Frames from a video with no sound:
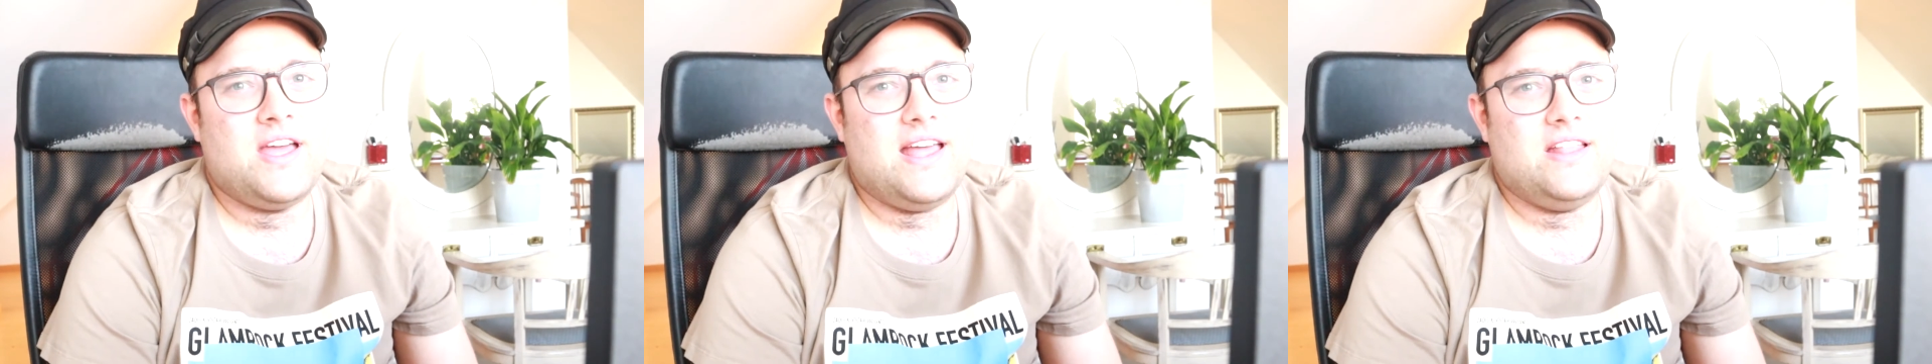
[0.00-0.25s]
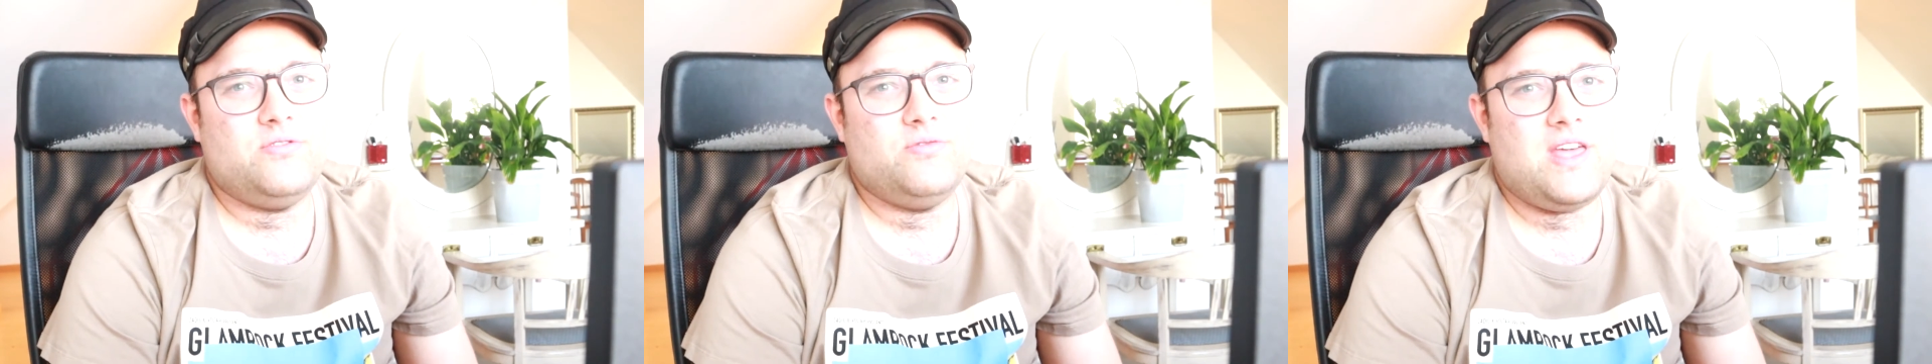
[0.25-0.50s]

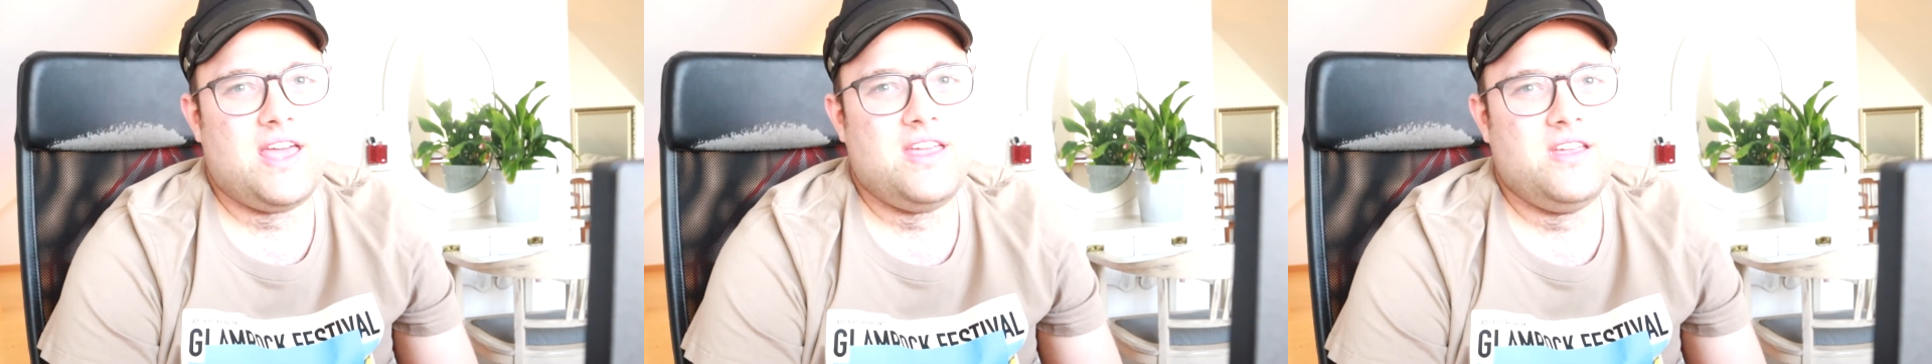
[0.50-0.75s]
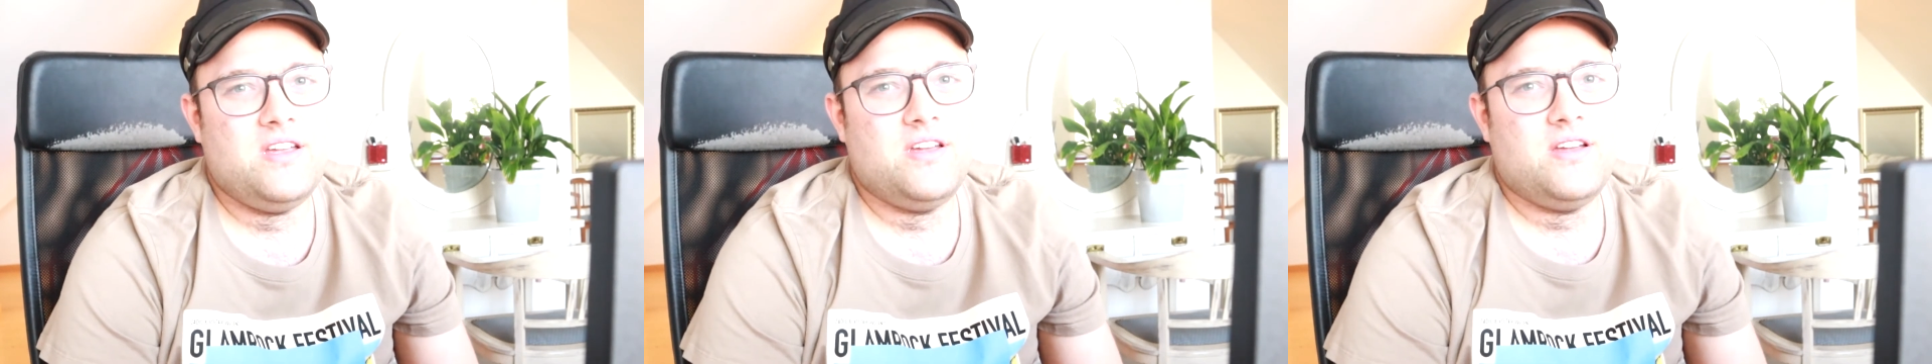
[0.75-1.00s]
And
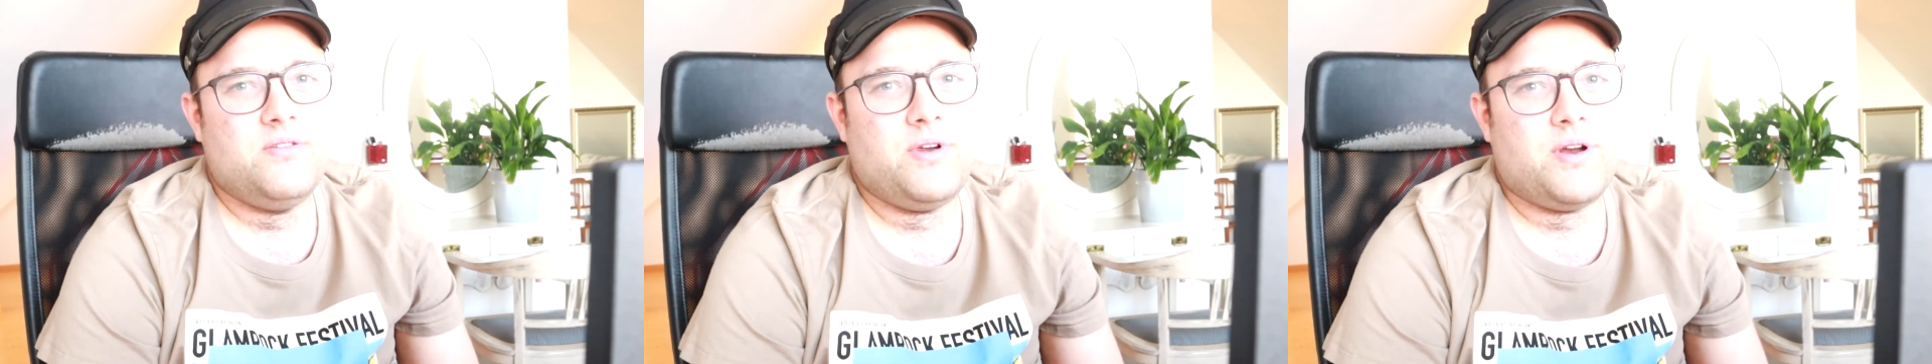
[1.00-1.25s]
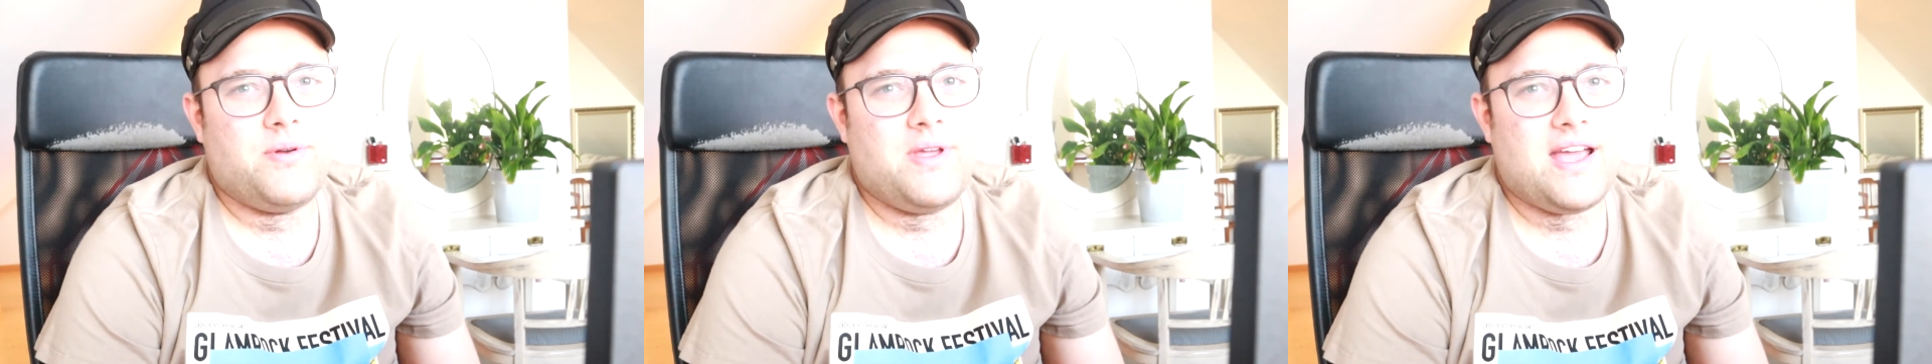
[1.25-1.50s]
today,
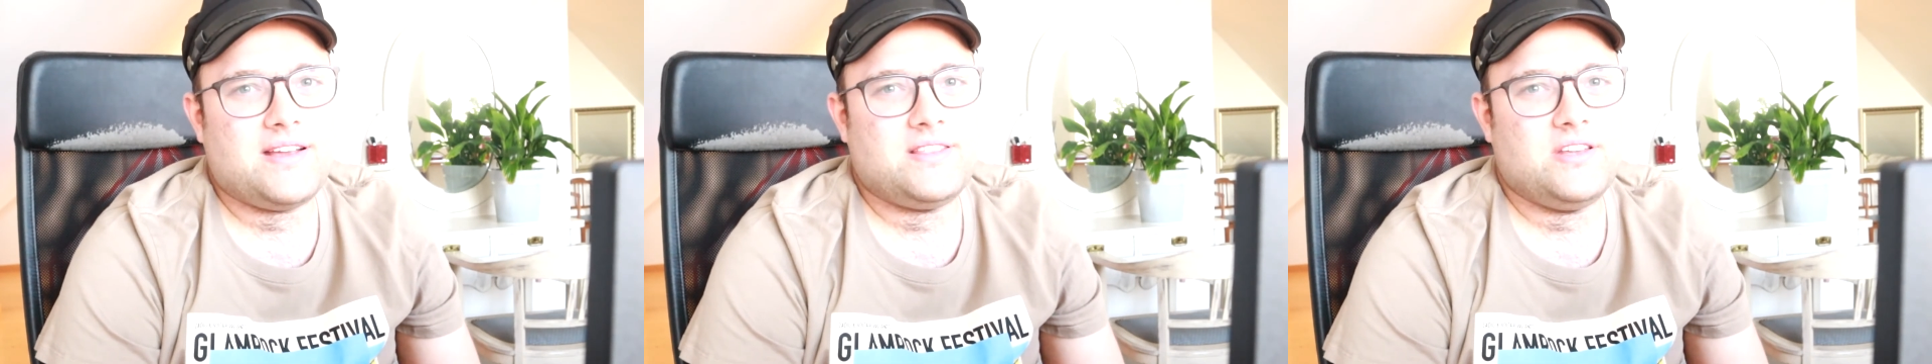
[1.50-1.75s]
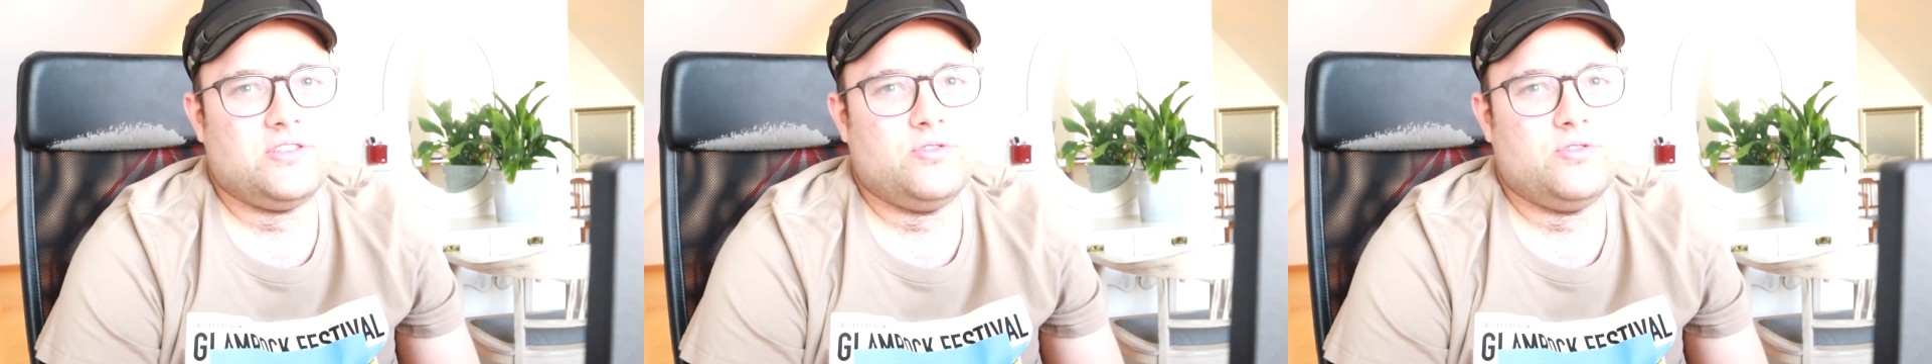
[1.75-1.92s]
we're reacting